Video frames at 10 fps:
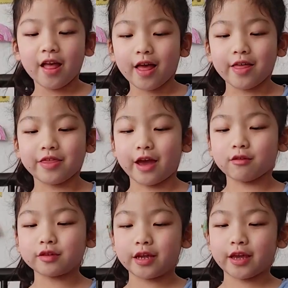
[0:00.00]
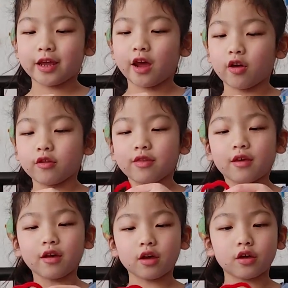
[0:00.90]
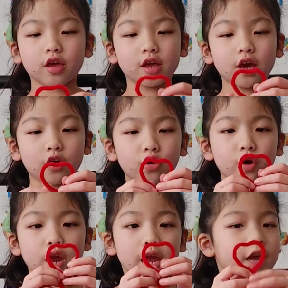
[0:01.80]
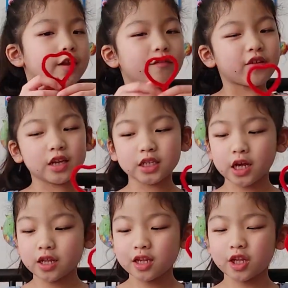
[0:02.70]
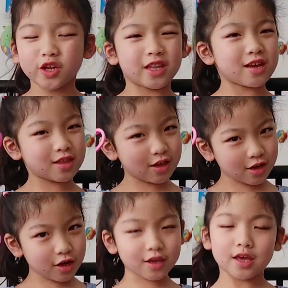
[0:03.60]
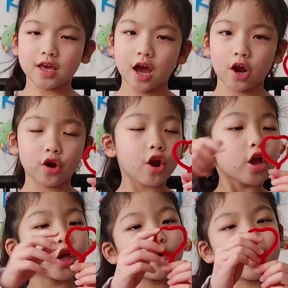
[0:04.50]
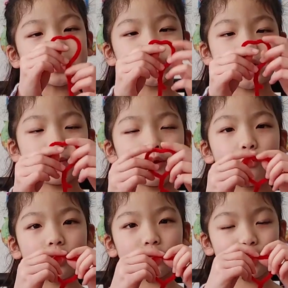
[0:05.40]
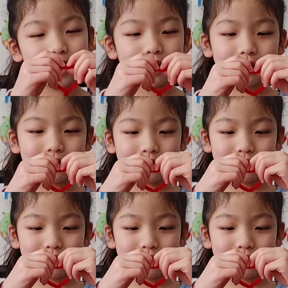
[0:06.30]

And now take it out of the cookie cutter. And if it doesn't look like the cookie cutter, you can shape it with your hands.